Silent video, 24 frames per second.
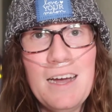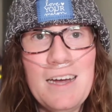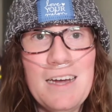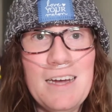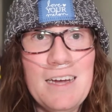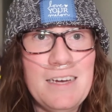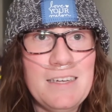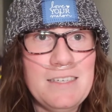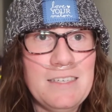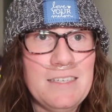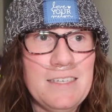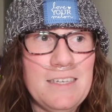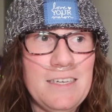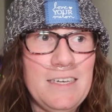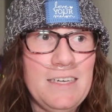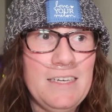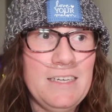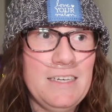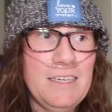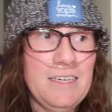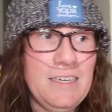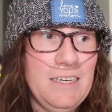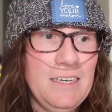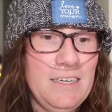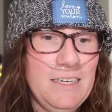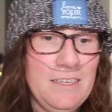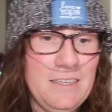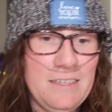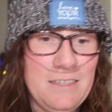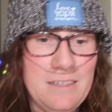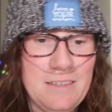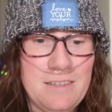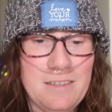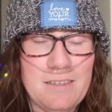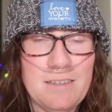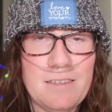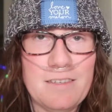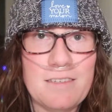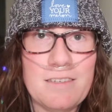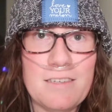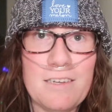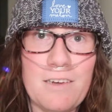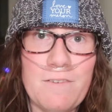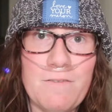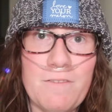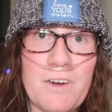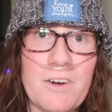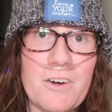and it
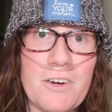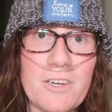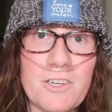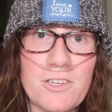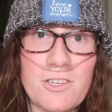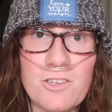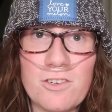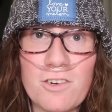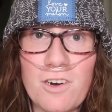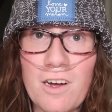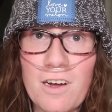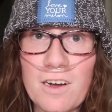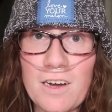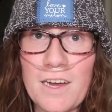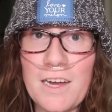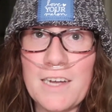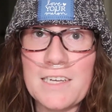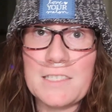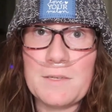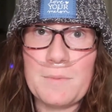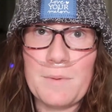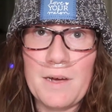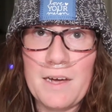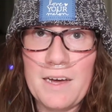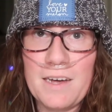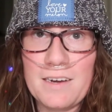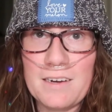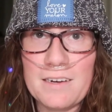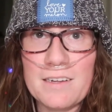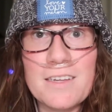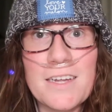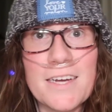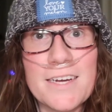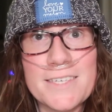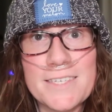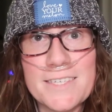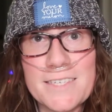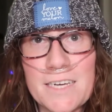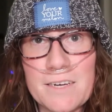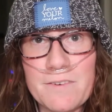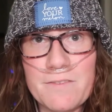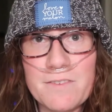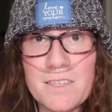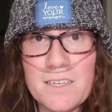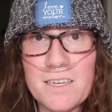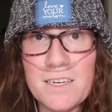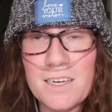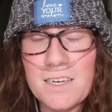is a very strong antibiotic like
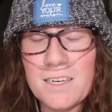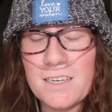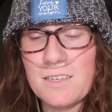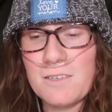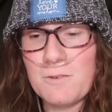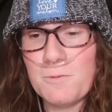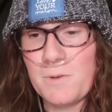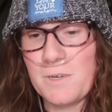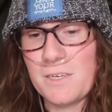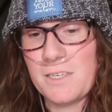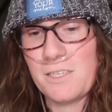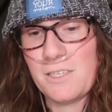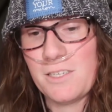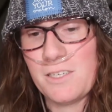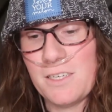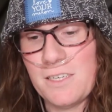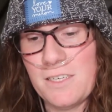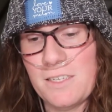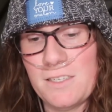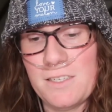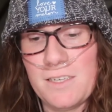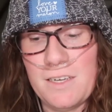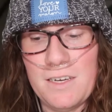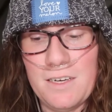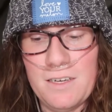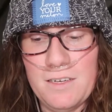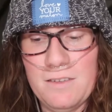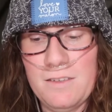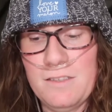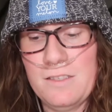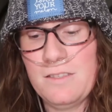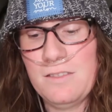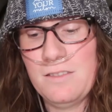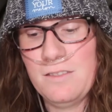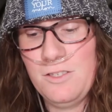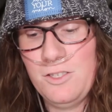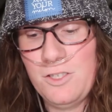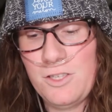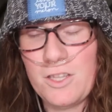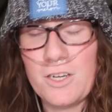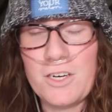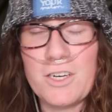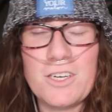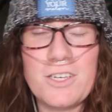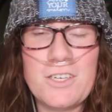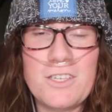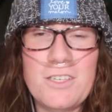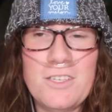Cefdinir, which is a
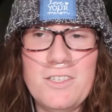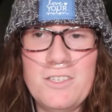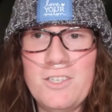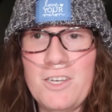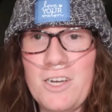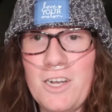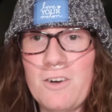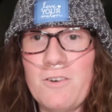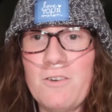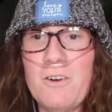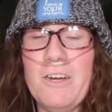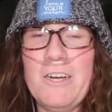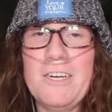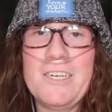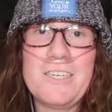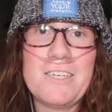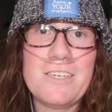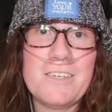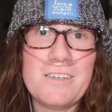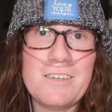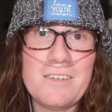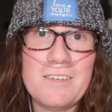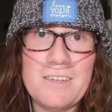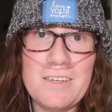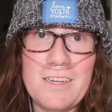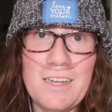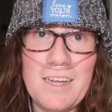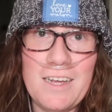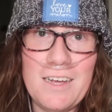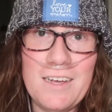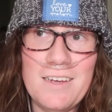third generation